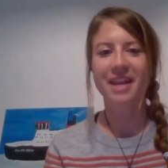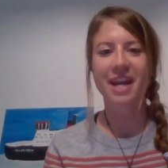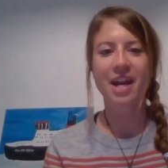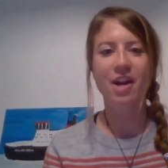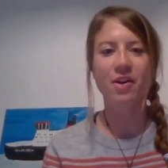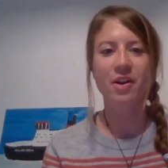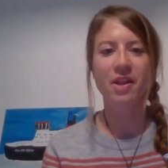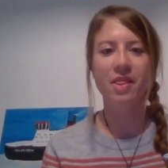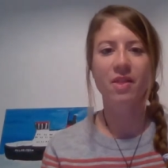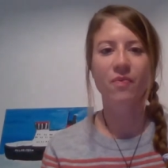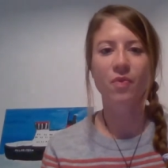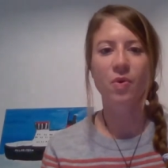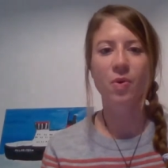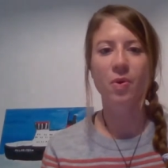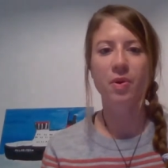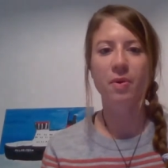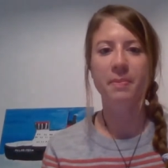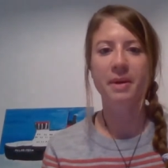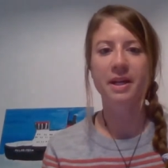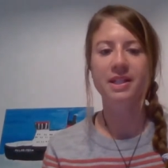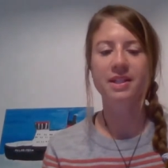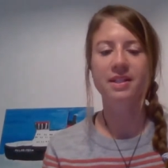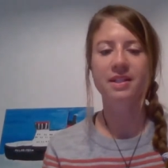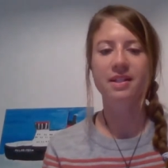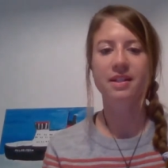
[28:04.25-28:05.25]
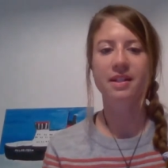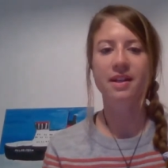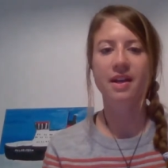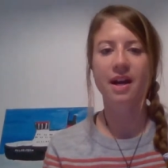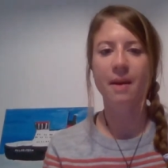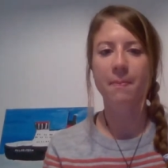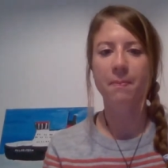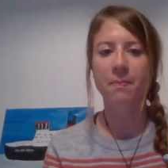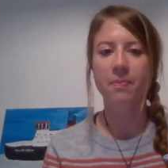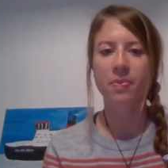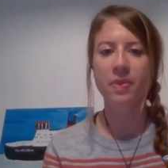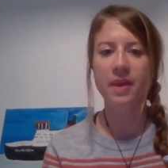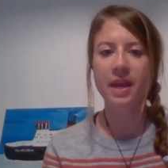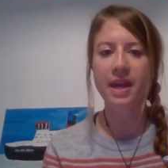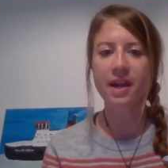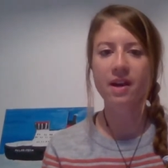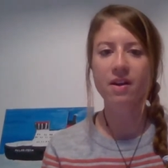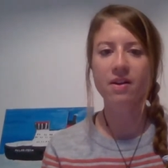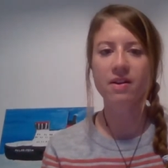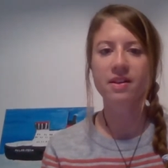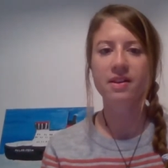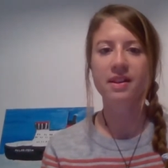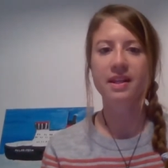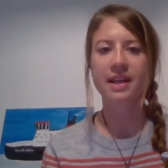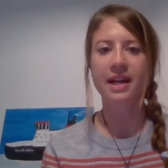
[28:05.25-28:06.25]
there in the water. But up
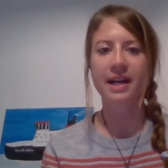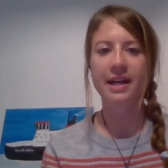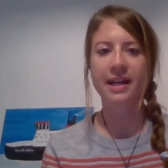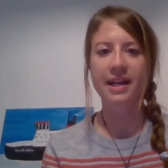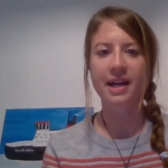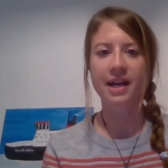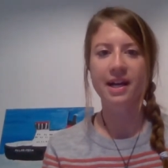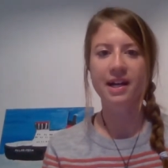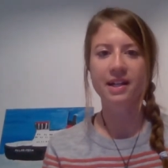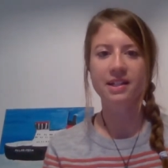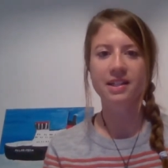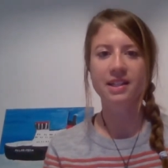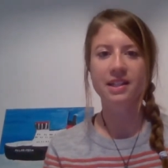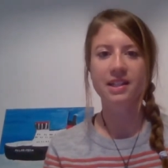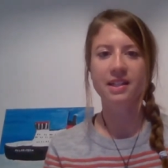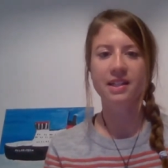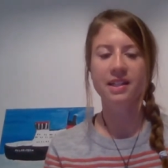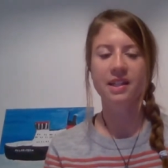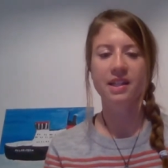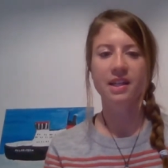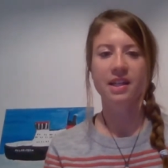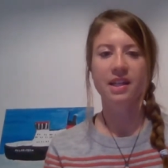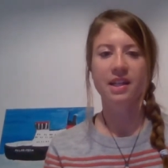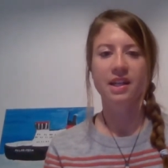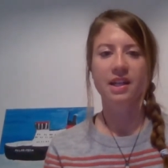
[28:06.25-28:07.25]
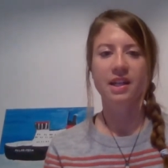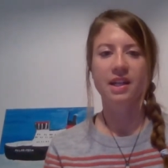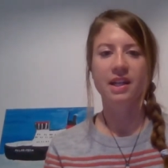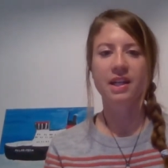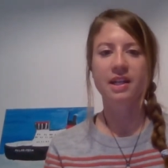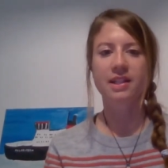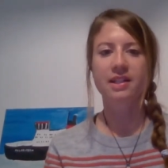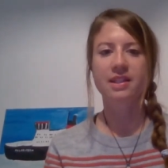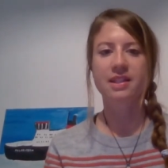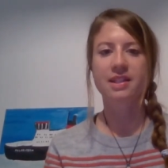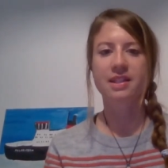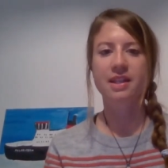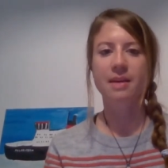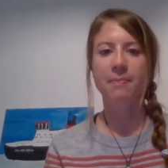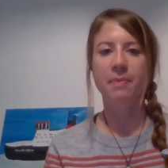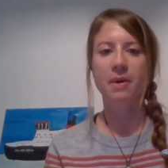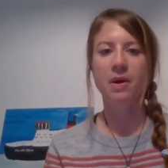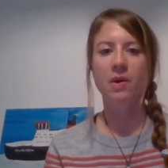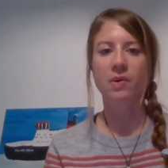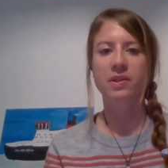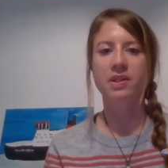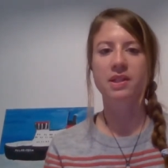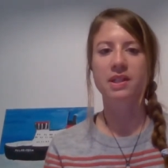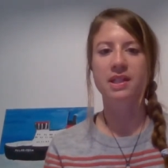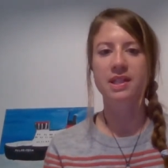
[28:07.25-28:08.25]
there in the high Arctic, it's
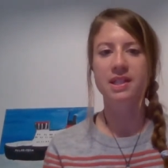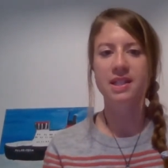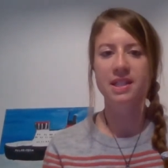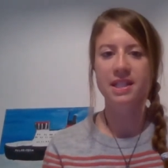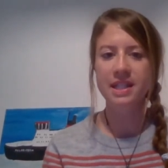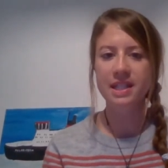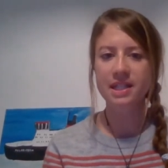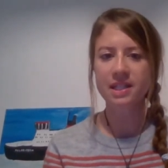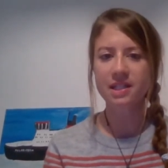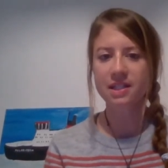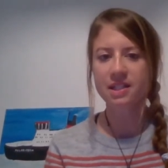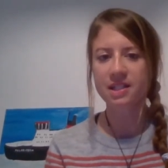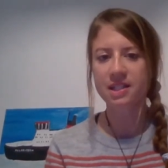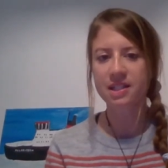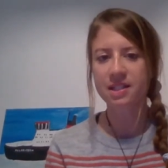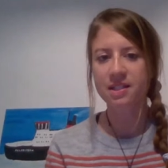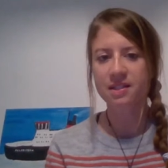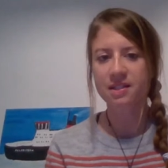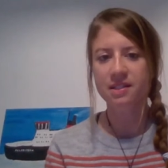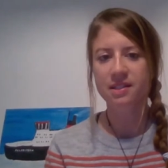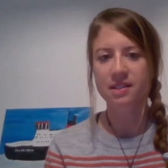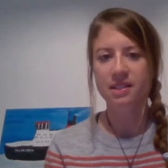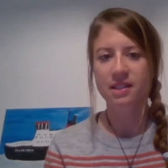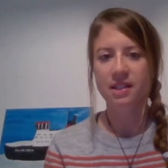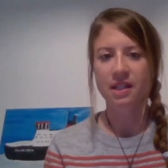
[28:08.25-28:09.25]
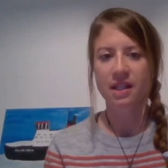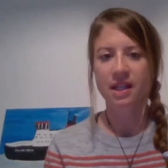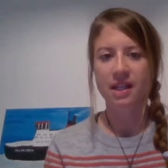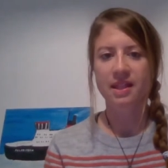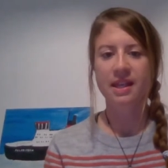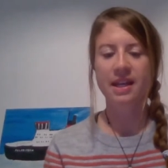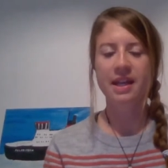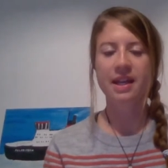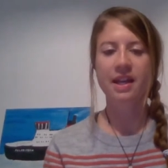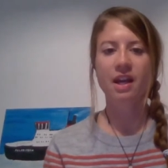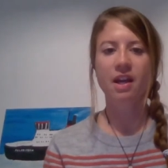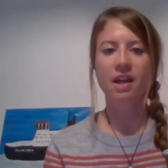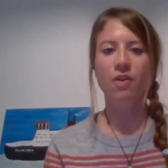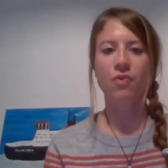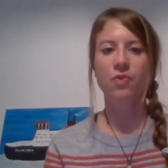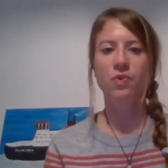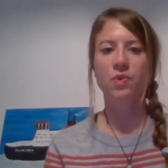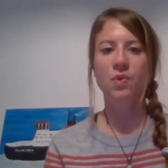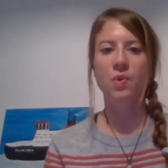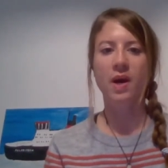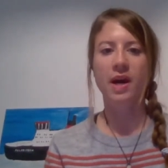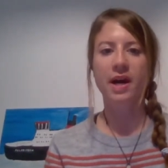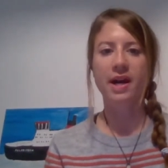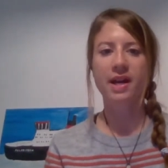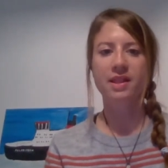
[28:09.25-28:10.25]
about the seals they have
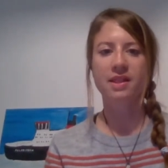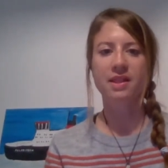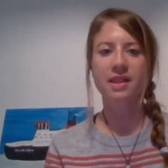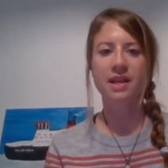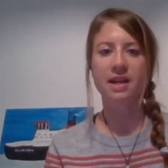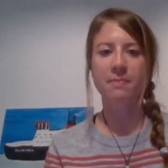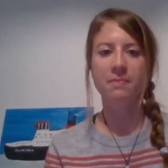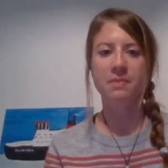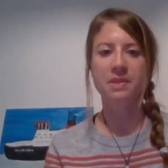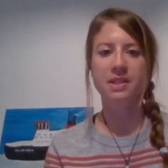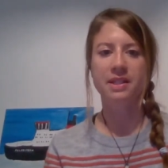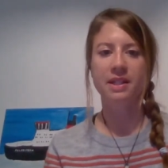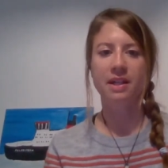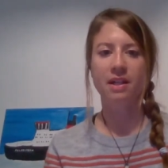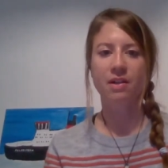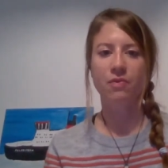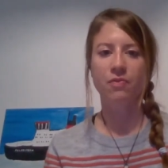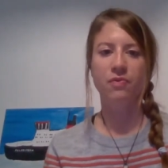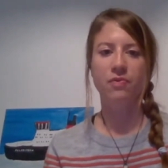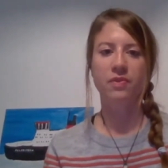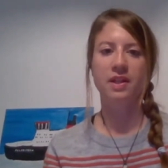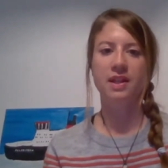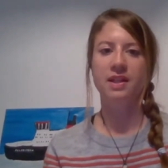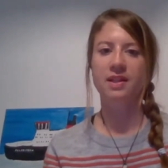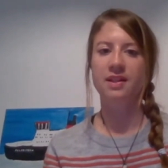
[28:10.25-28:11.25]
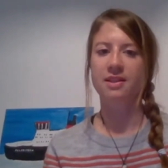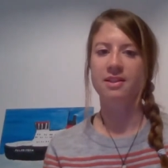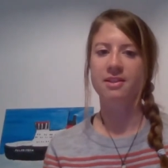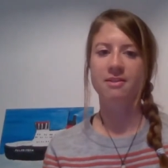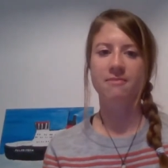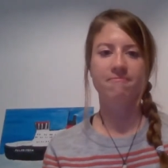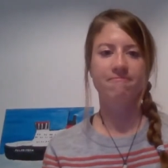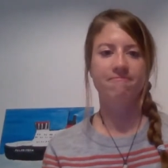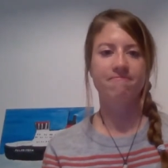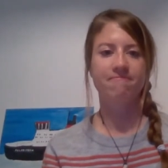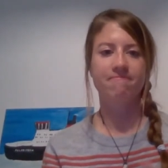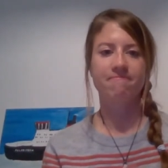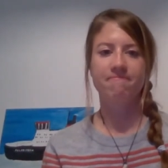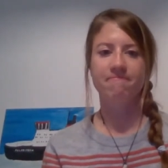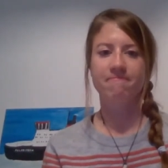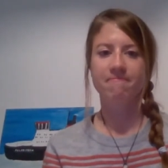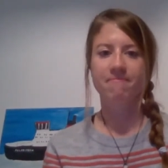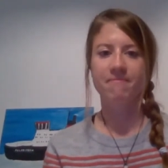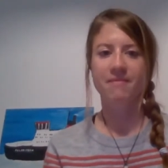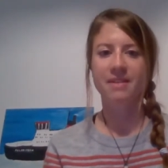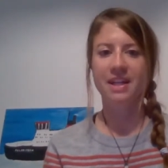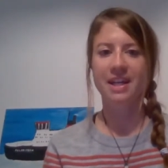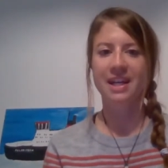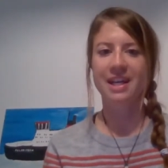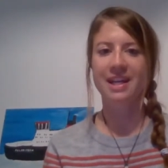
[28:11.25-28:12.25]
to hide themselves and
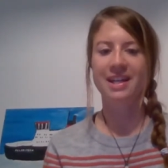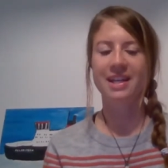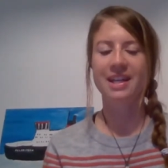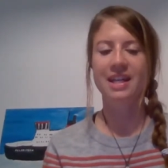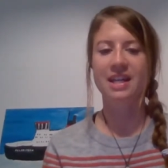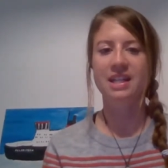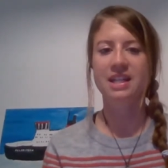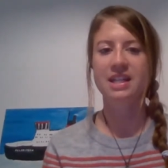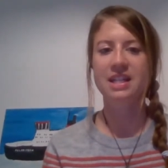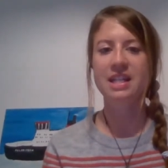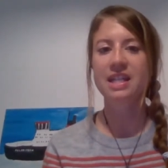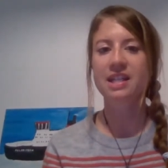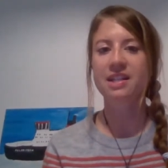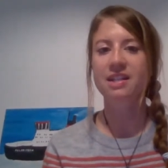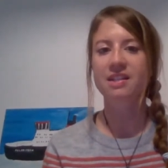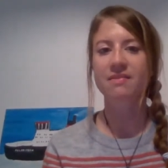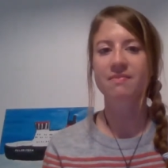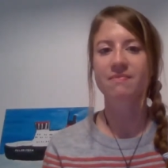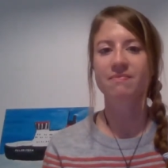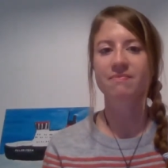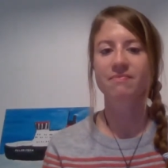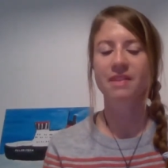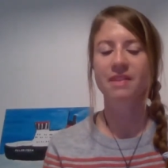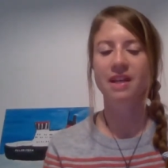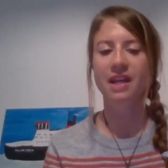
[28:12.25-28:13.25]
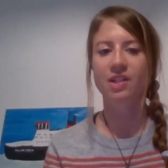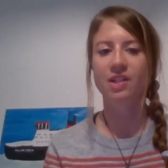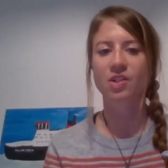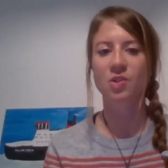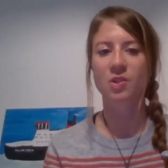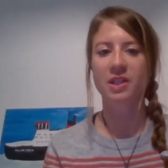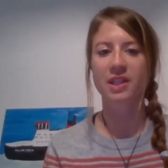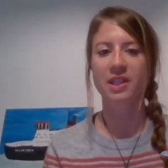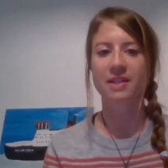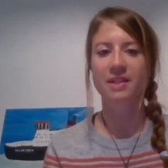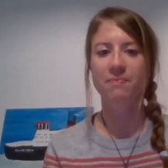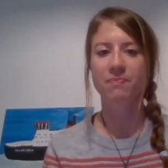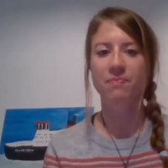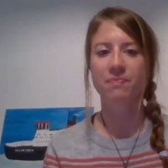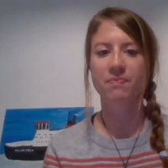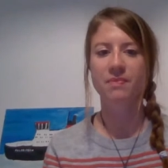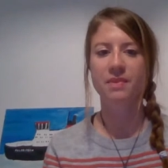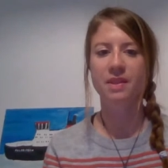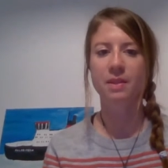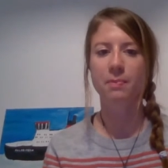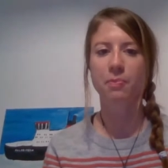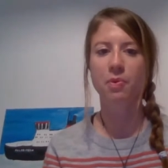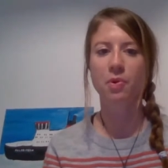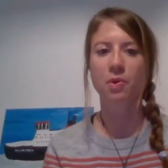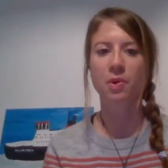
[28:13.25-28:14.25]
and that's it actually
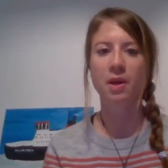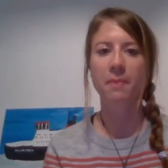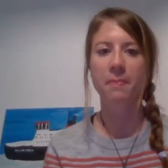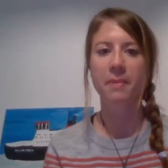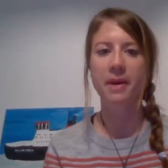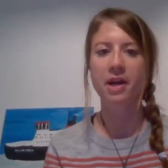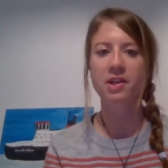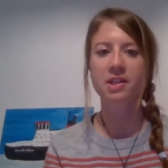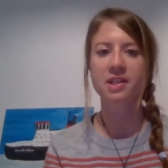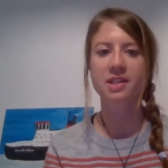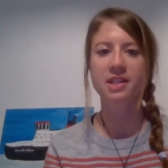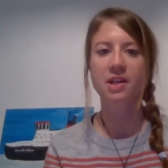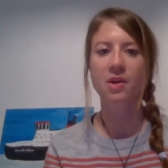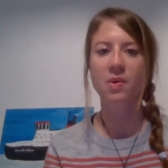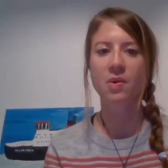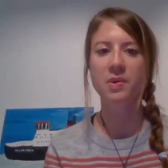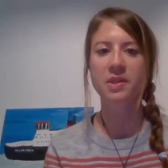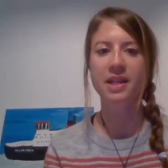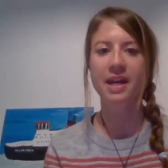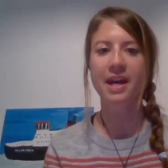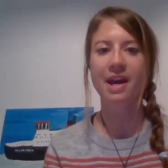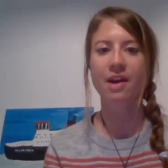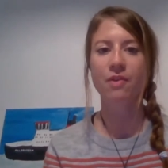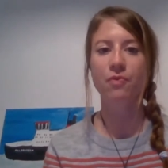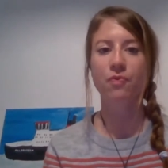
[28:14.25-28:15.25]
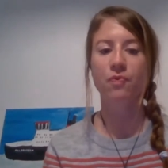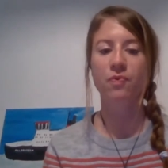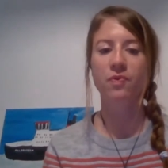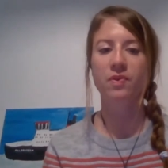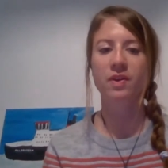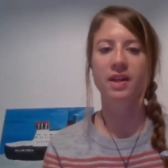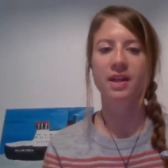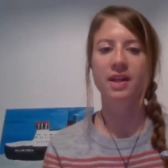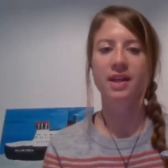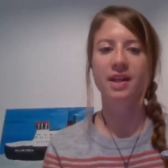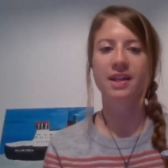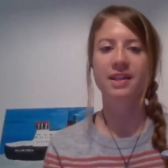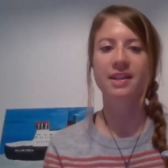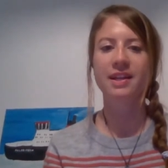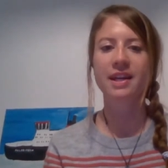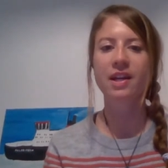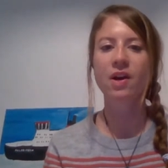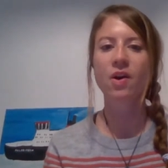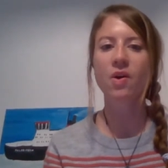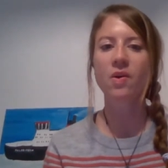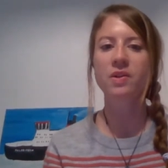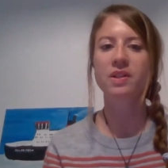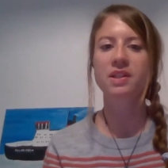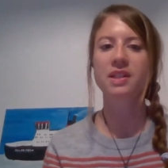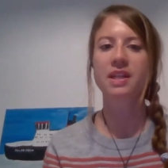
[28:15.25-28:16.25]
the polar bears don't have they
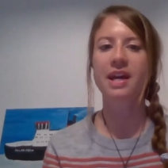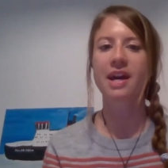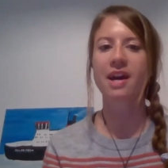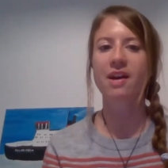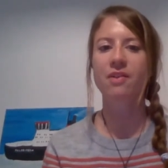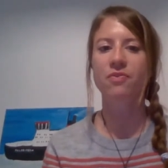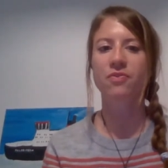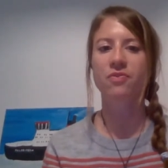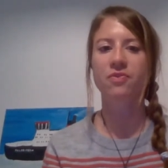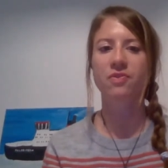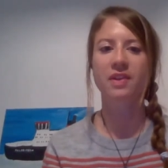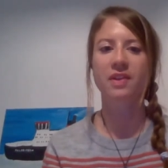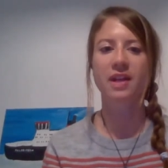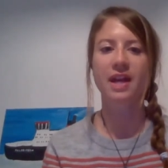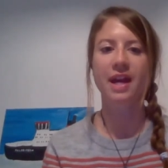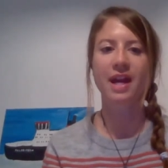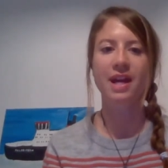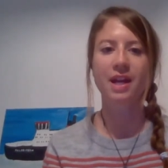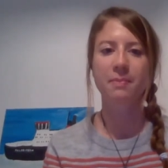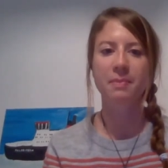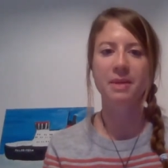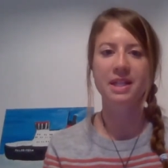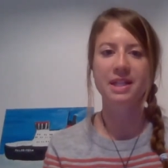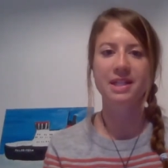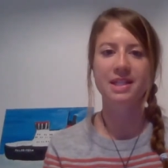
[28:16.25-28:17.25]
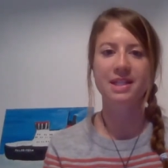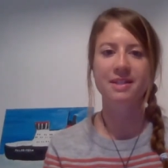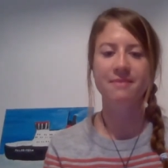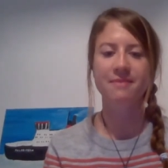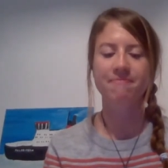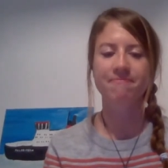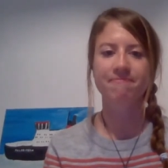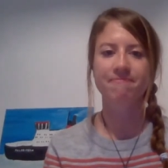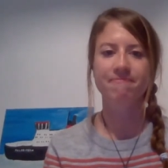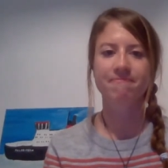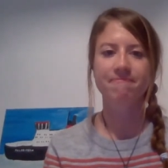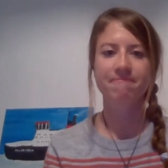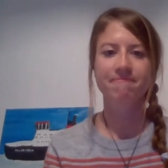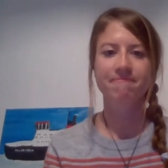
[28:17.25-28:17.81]
don't have enemies